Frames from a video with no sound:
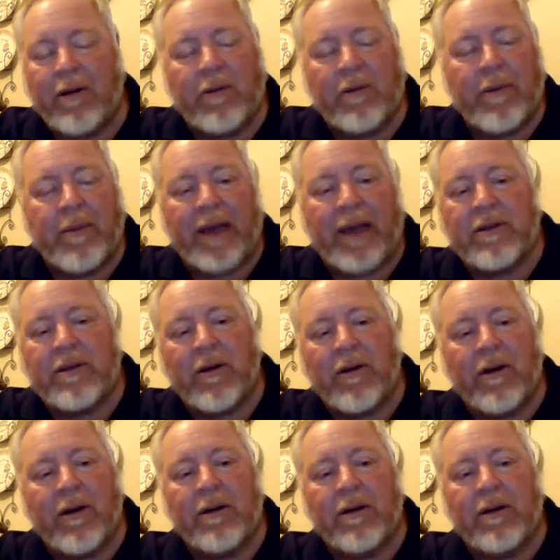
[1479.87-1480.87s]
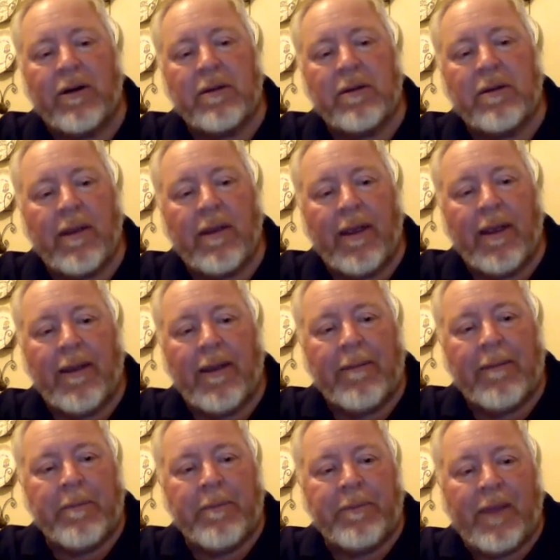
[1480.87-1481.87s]
with master gardeners
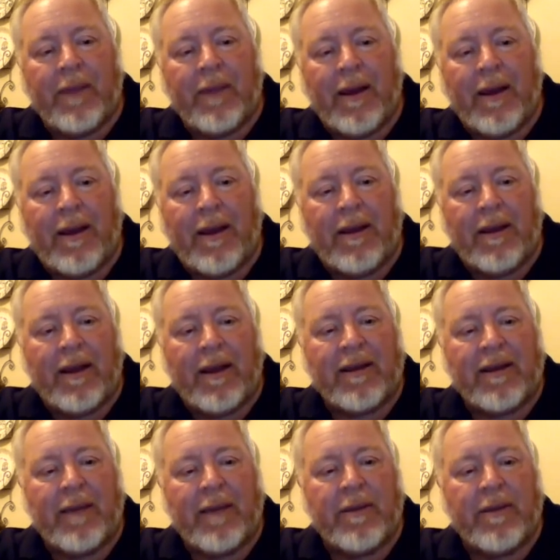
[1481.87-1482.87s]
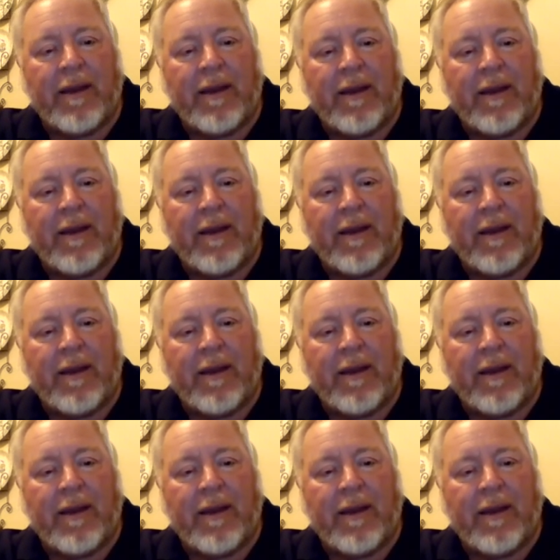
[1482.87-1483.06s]
and that type of thing.